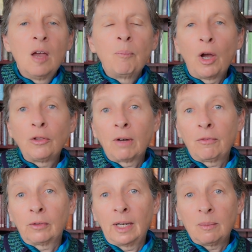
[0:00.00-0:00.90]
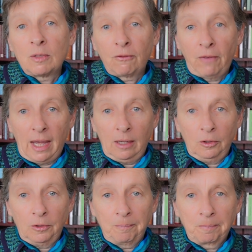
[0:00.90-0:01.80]
Both referendums
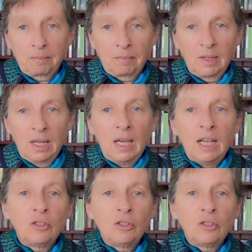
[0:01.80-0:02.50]
failed. In